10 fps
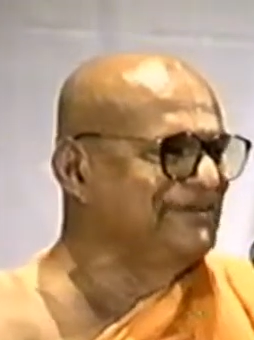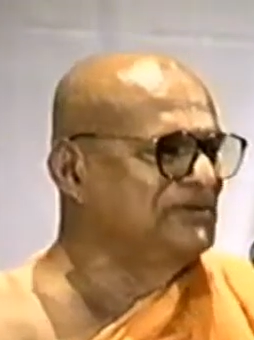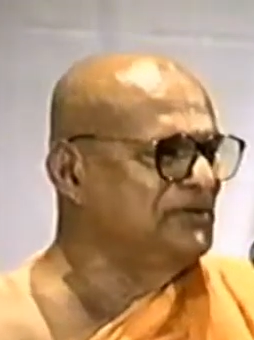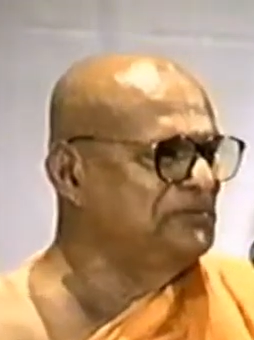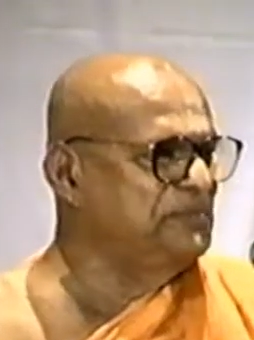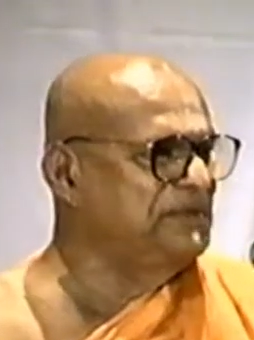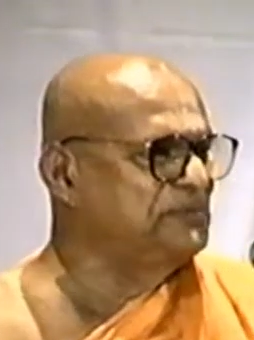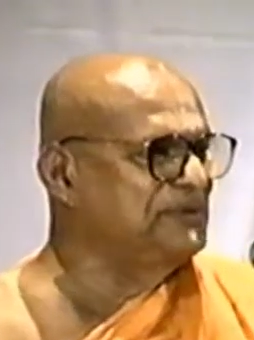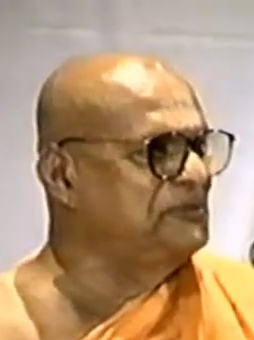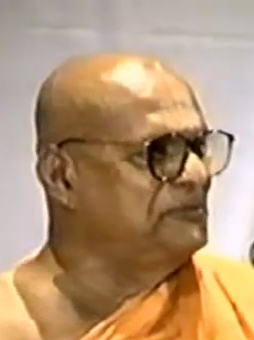Those
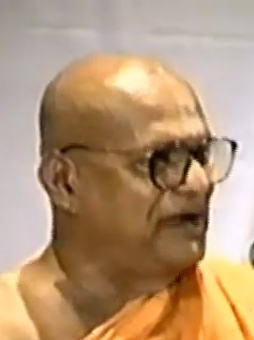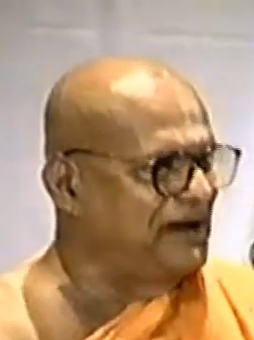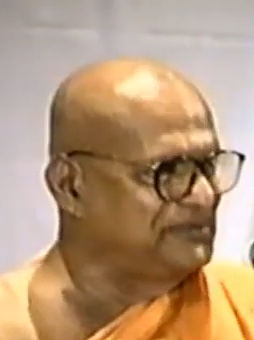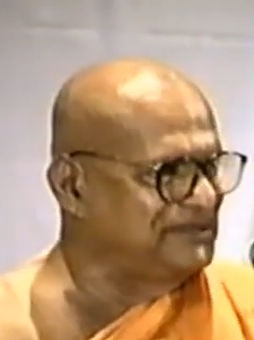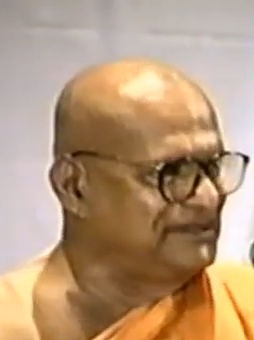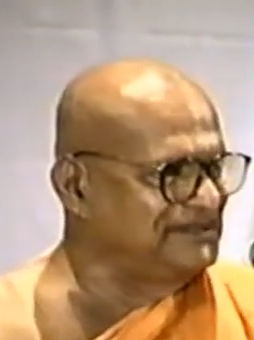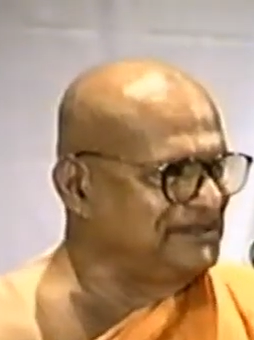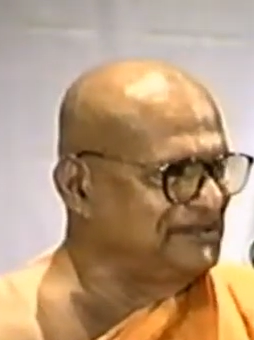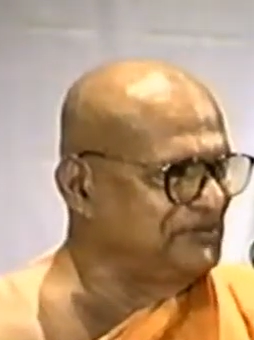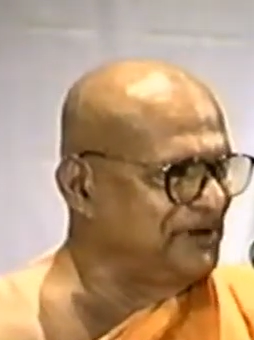people, after
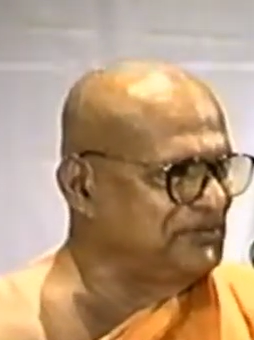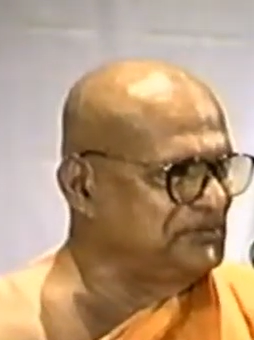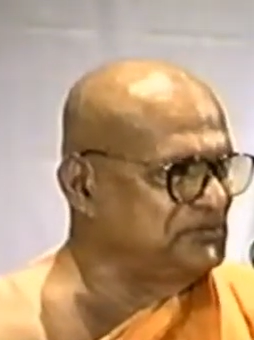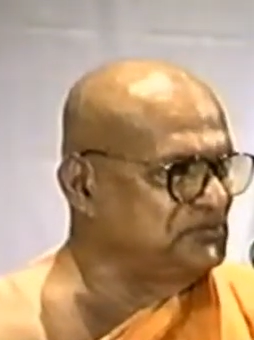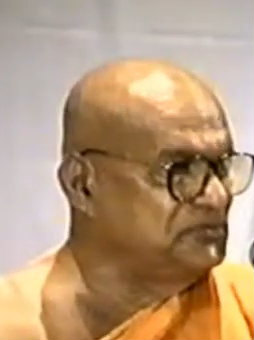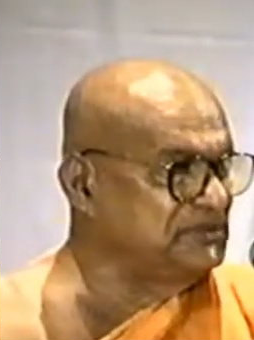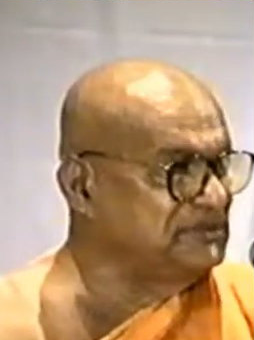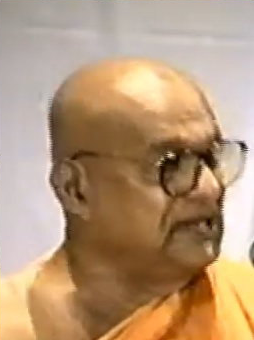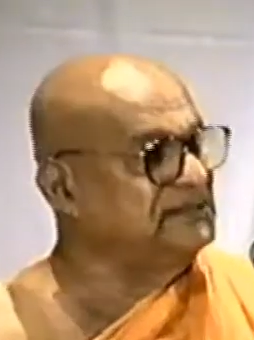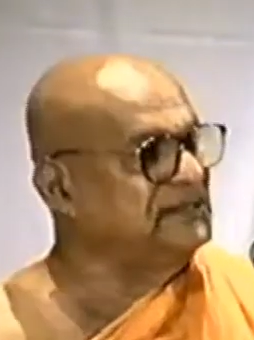listening one or two
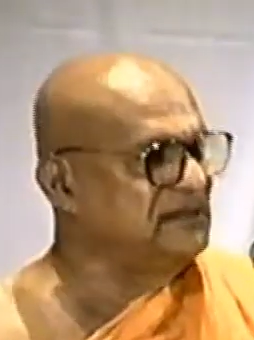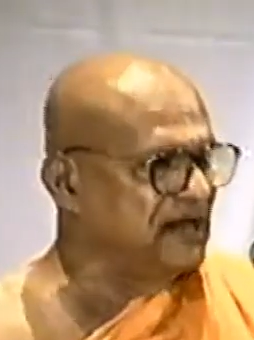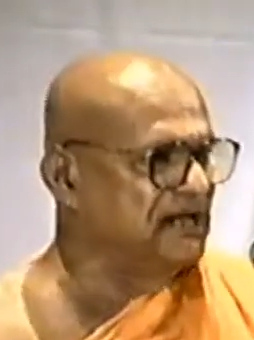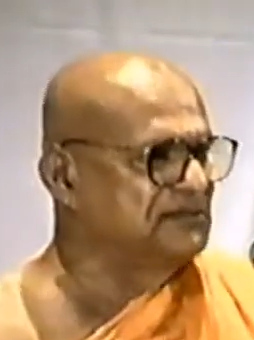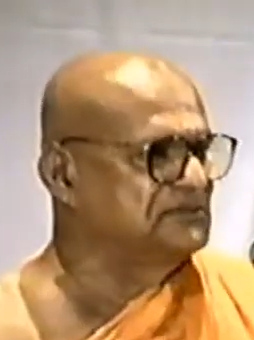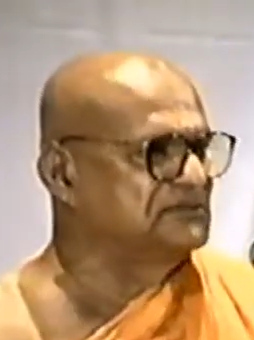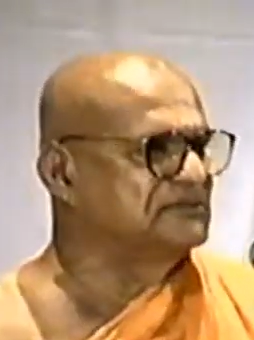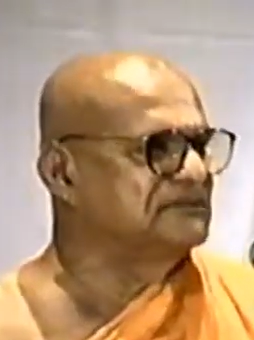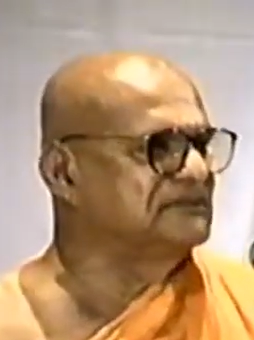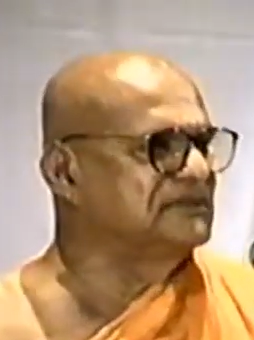words, attain Arahanthood,
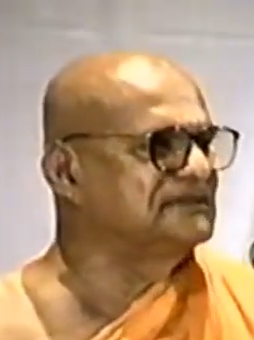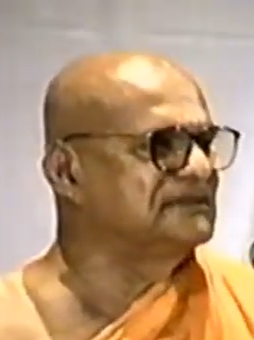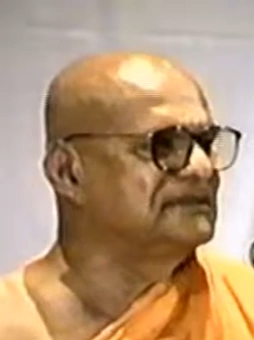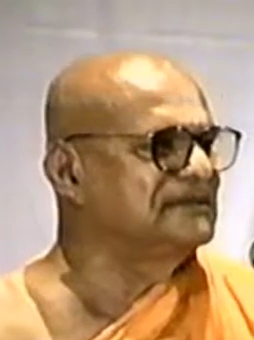they say.